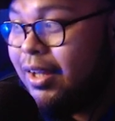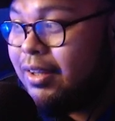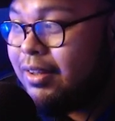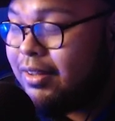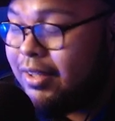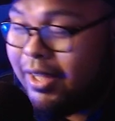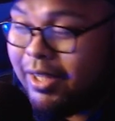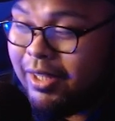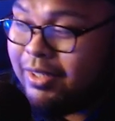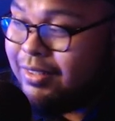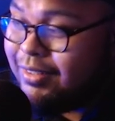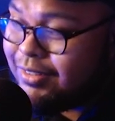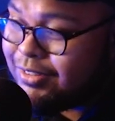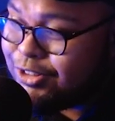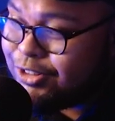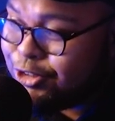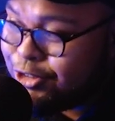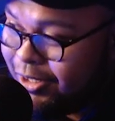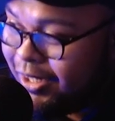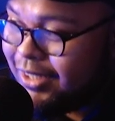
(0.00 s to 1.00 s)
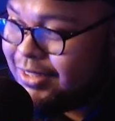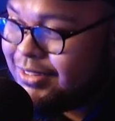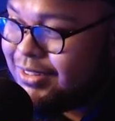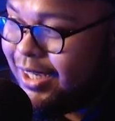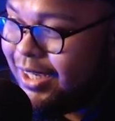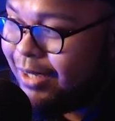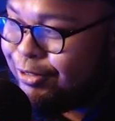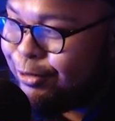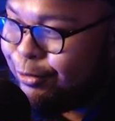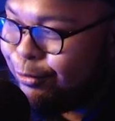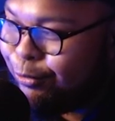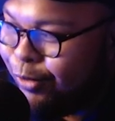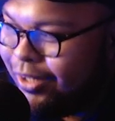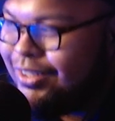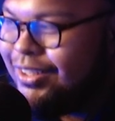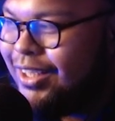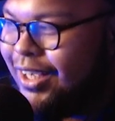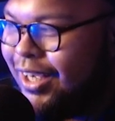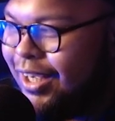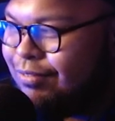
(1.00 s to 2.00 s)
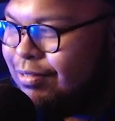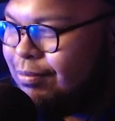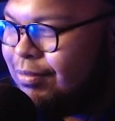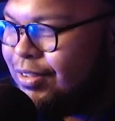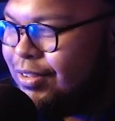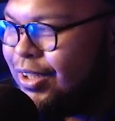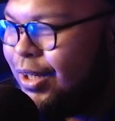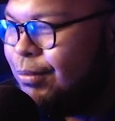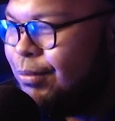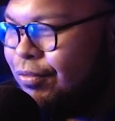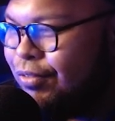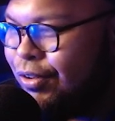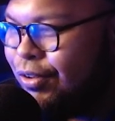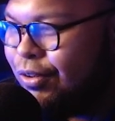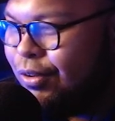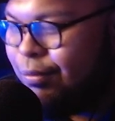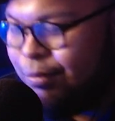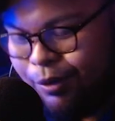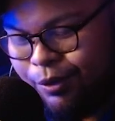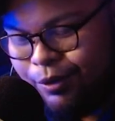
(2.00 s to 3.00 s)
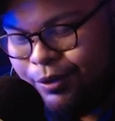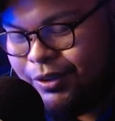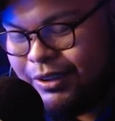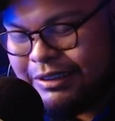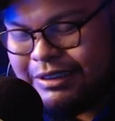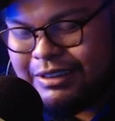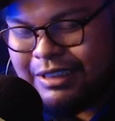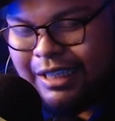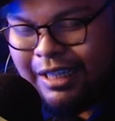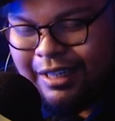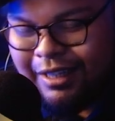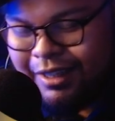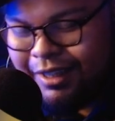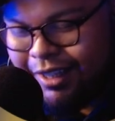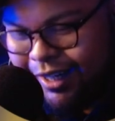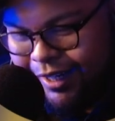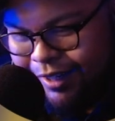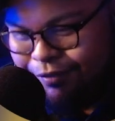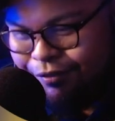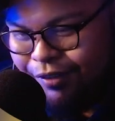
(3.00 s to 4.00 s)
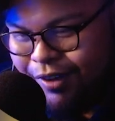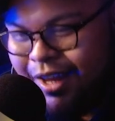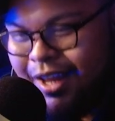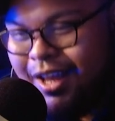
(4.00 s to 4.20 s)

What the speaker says: Then trash up to 1 card from the top of your opponent's life.